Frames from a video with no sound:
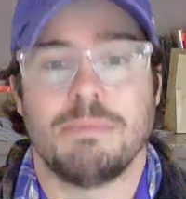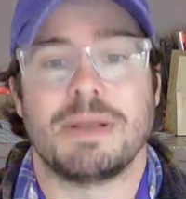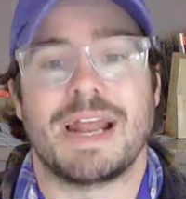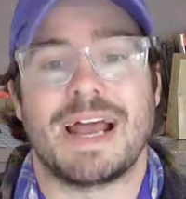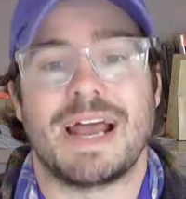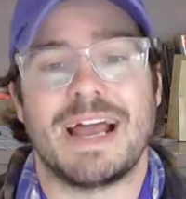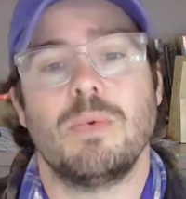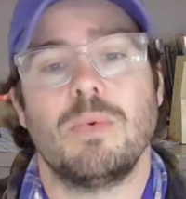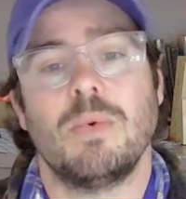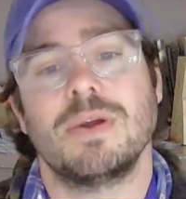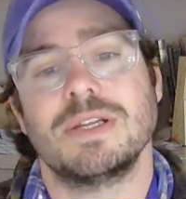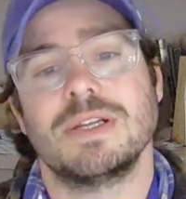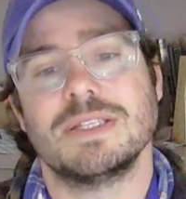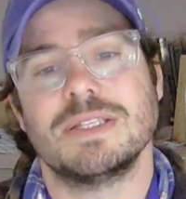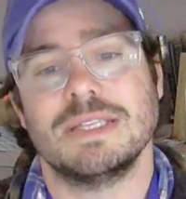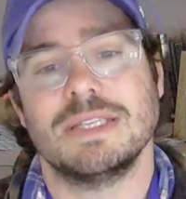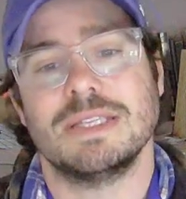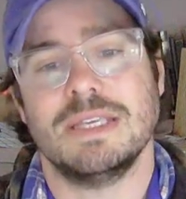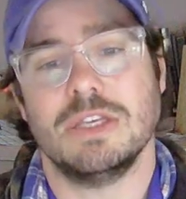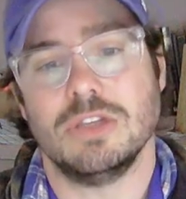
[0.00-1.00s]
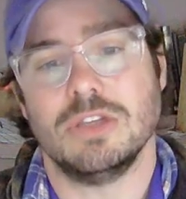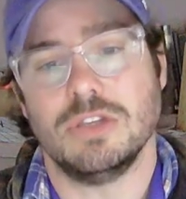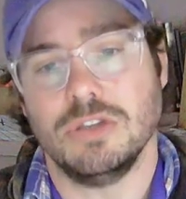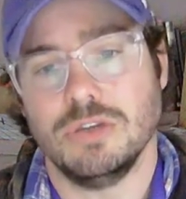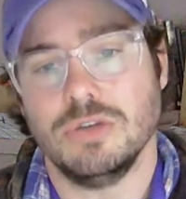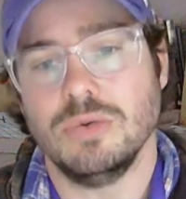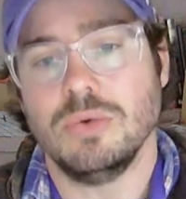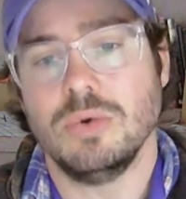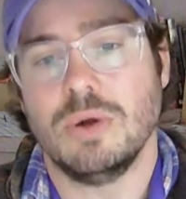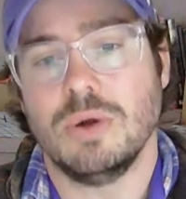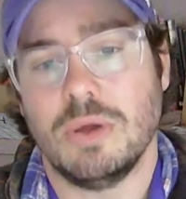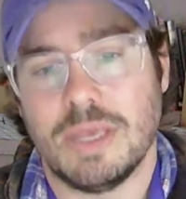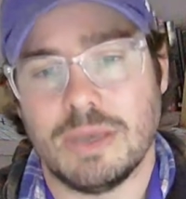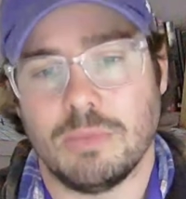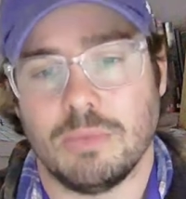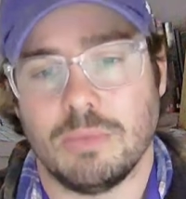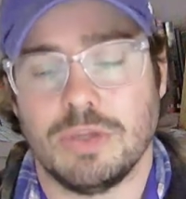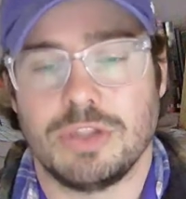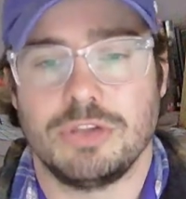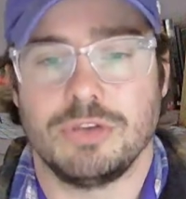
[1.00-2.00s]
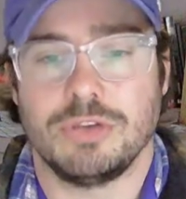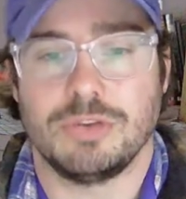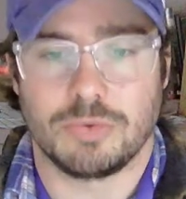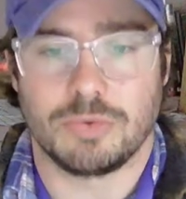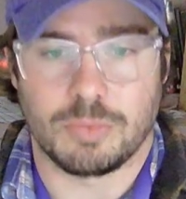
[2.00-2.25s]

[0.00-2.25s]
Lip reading: But I want to see you with